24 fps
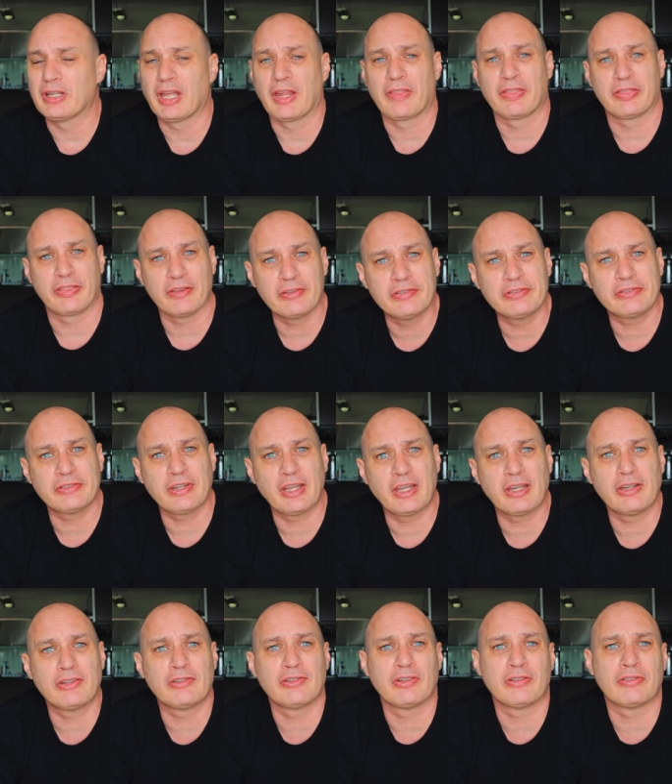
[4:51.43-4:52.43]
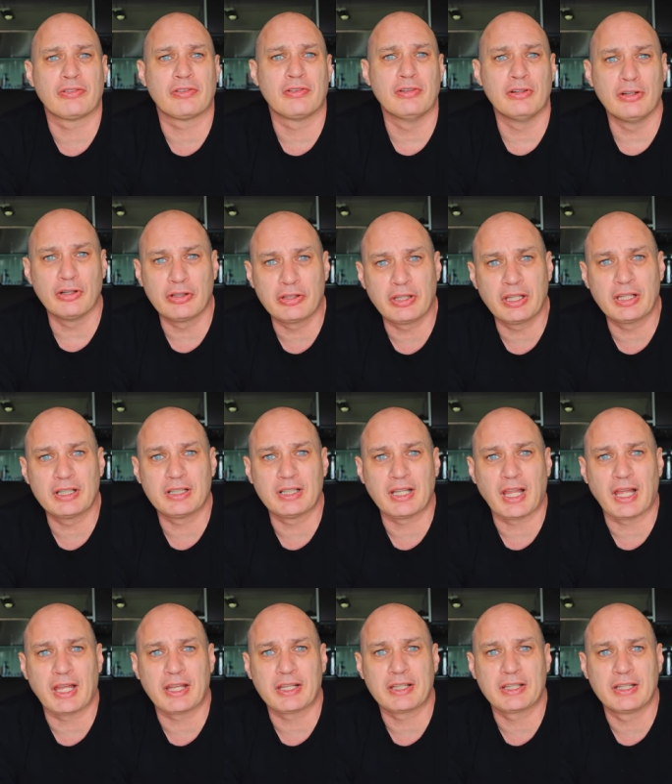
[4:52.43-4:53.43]
At this stage, it's looking
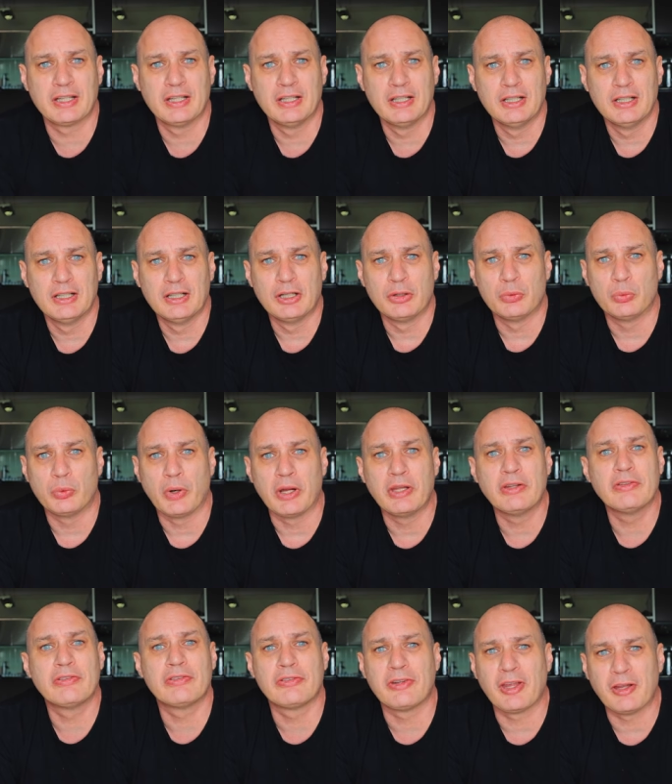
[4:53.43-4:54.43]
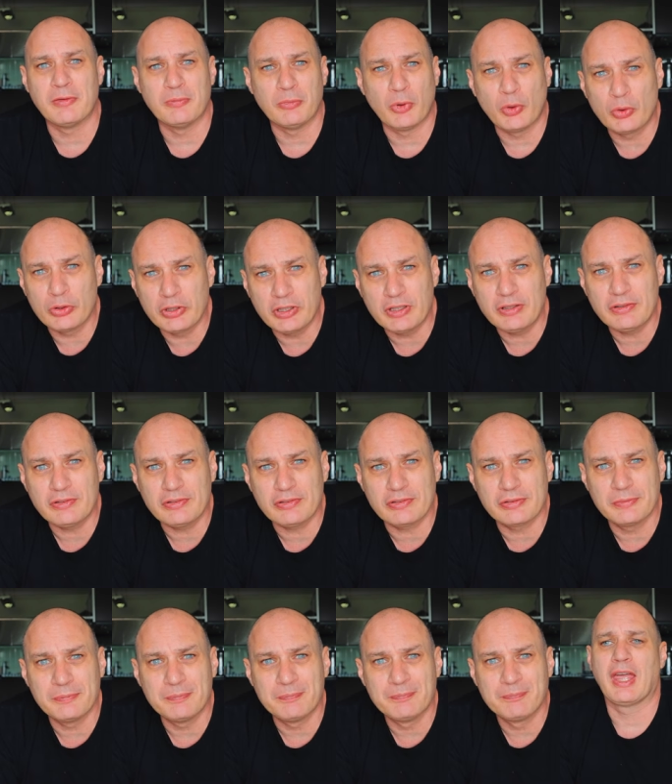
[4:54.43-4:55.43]
like Wednesday
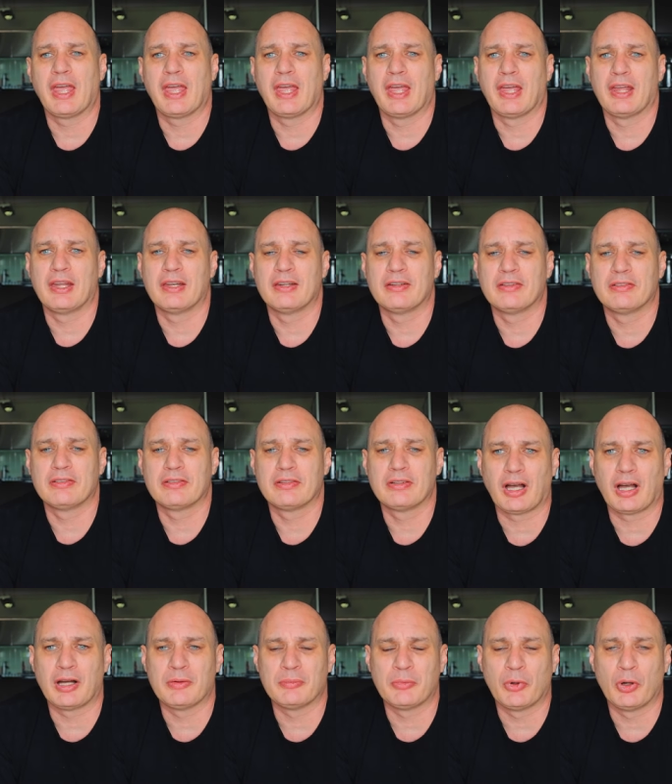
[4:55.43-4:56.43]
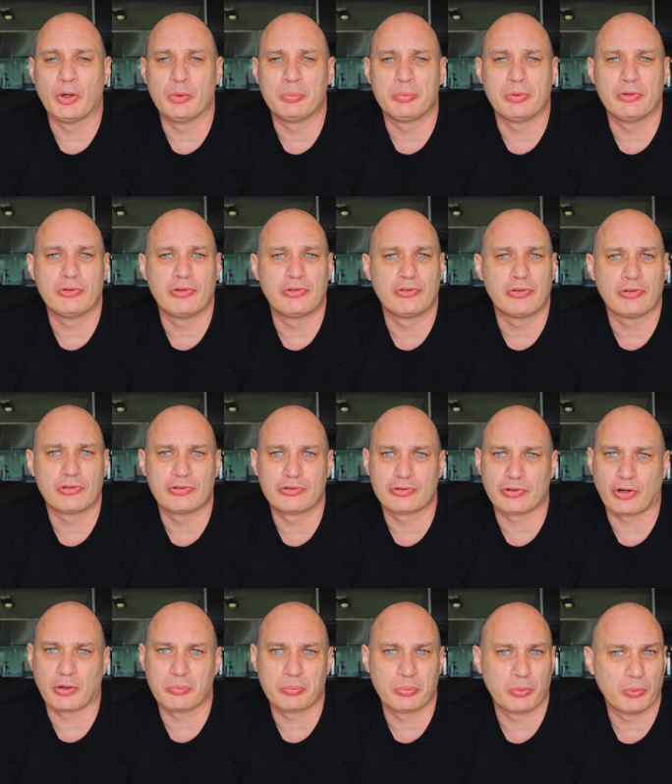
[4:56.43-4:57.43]
mornings, and I'm hoping to just
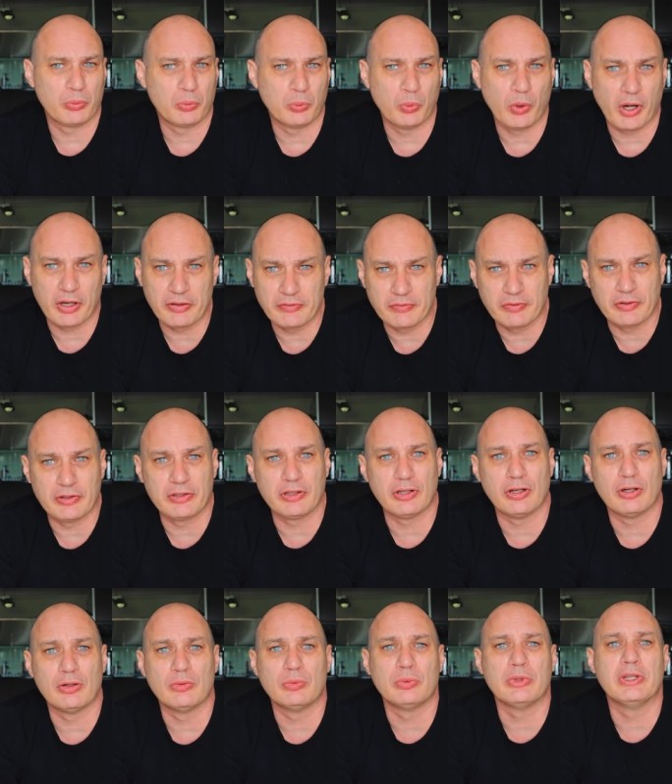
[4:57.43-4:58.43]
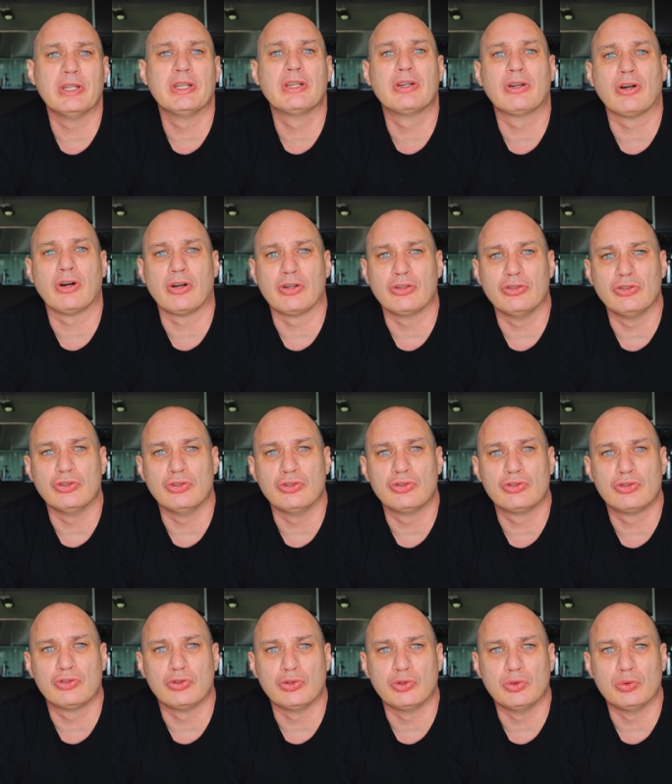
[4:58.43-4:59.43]
drop one video a week on
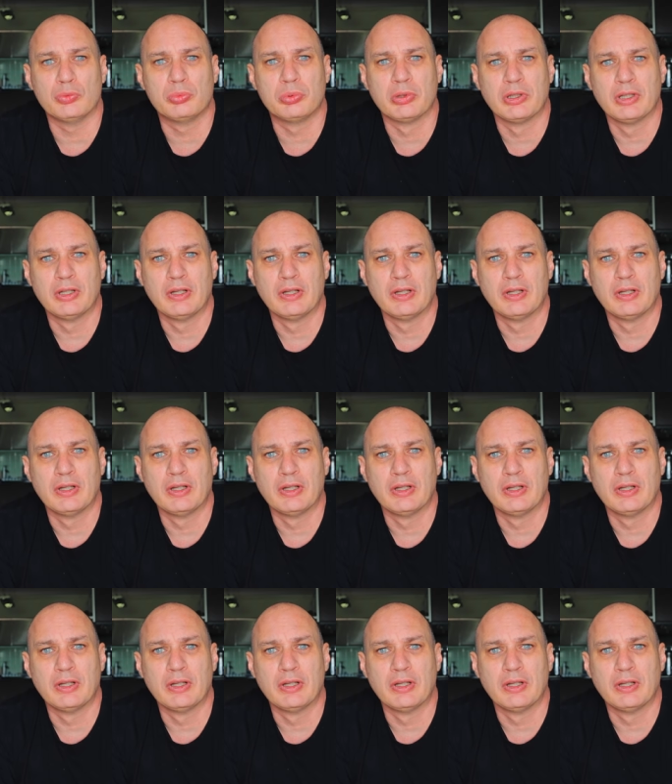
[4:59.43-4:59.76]
YouTube